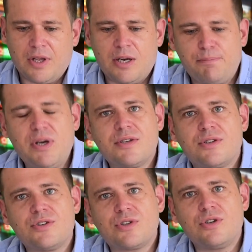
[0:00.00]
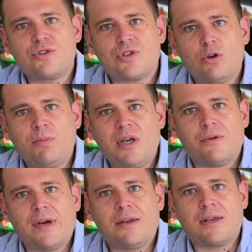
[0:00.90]
And the person that's going to show me
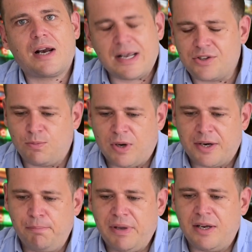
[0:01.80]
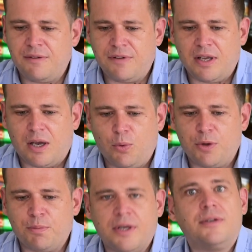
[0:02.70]
around the Clacton one and be in the video
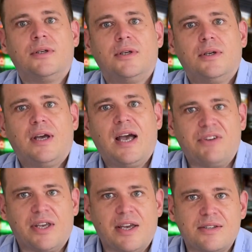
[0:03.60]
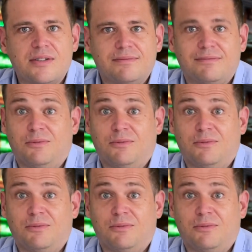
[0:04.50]
with me, have a guess.